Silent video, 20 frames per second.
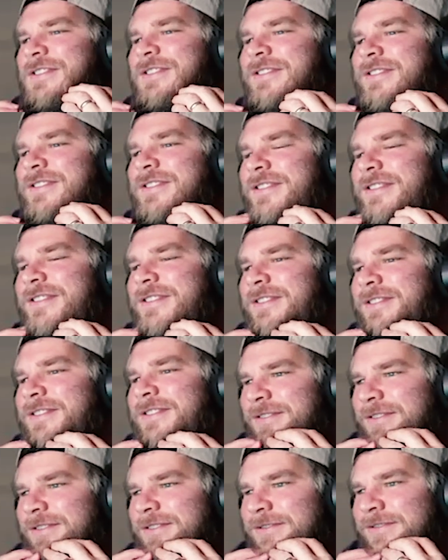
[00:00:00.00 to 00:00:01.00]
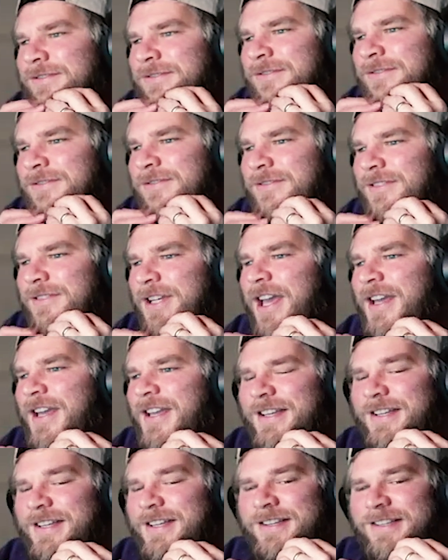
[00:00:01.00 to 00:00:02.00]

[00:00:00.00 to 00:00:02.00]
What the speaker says: I've got a current player who's like...